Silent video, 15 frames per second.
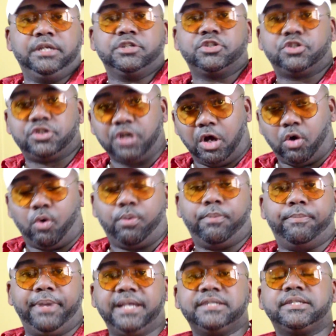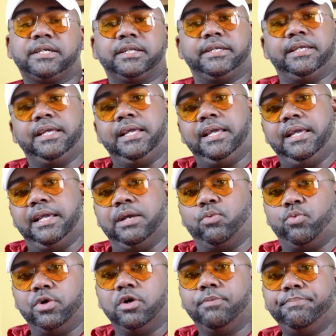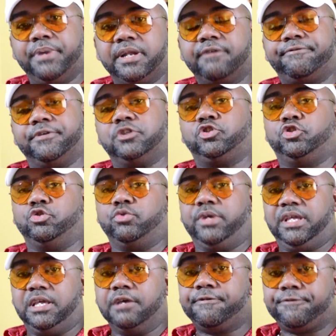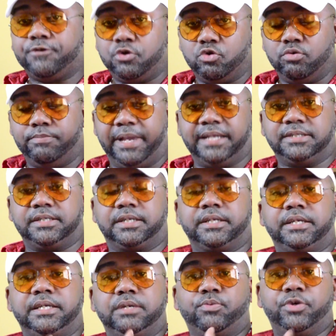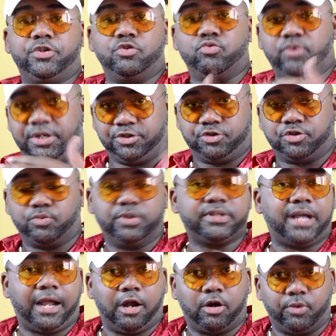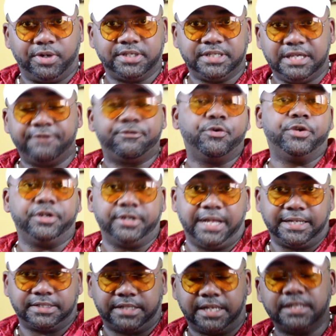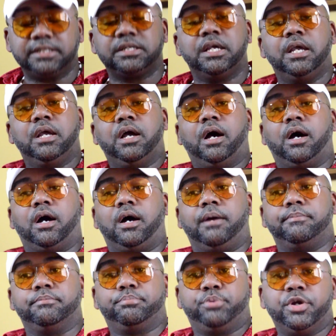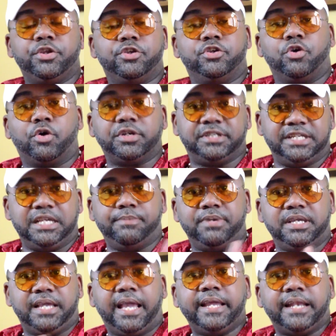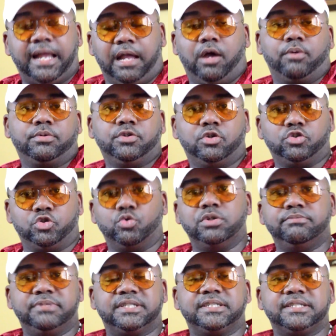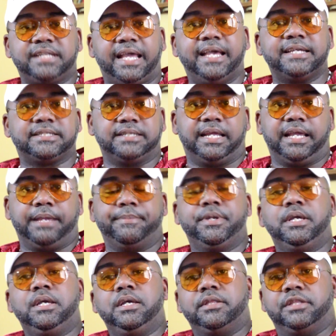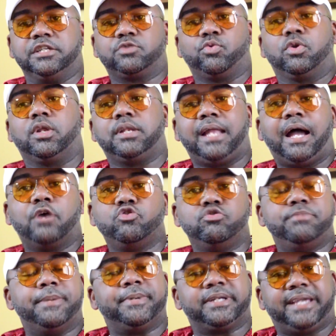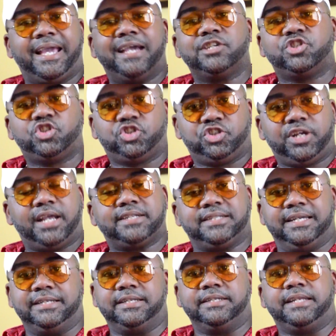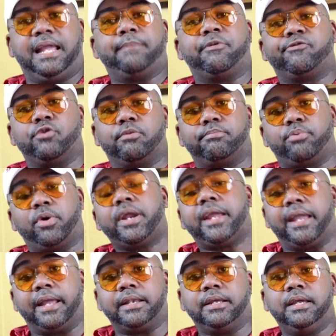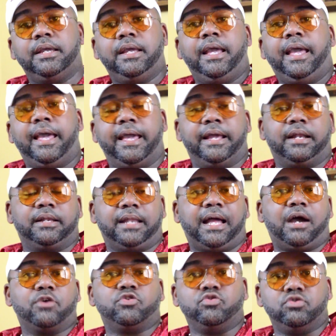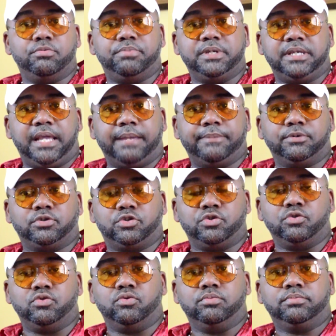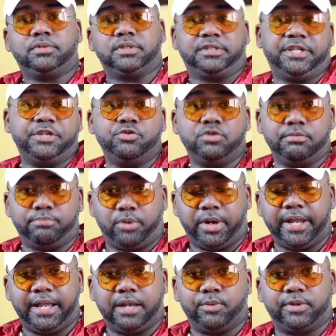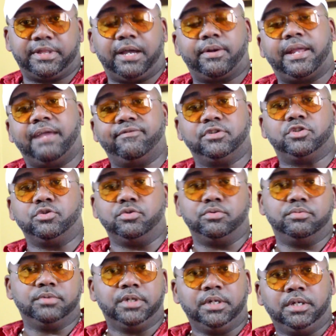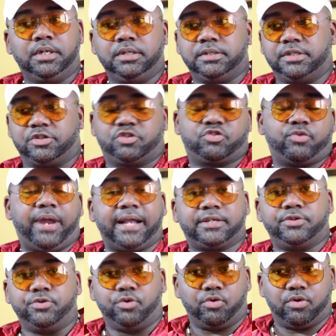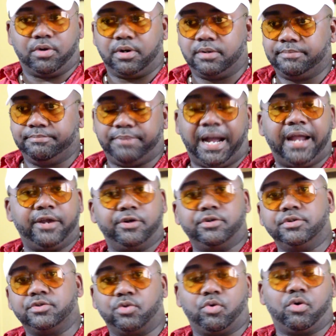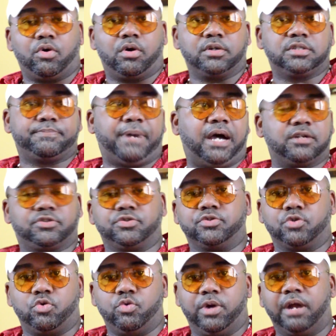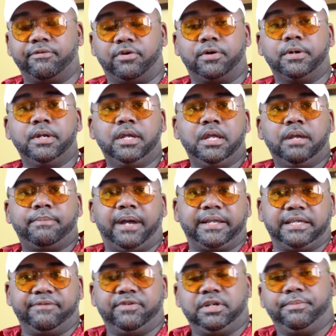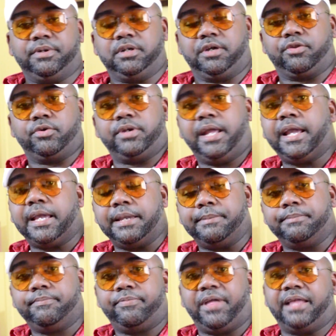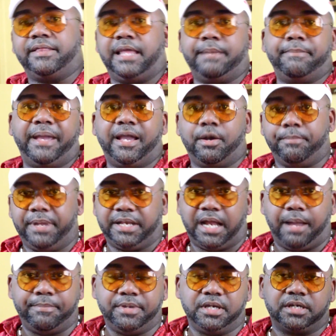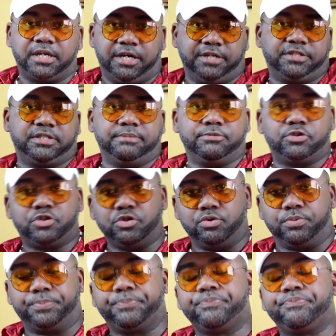So basically, it will benefit you if you basically, when you register with the IRS, if you're in the United States, um, putting your DBA down, you know, doing business as name. This will allow you to be able to cash checks in the name of your brand and allow you to be able to continue to brand without having to distract your buyers or sponsors or whoever by giving them another name that they may or may not be accustomed to.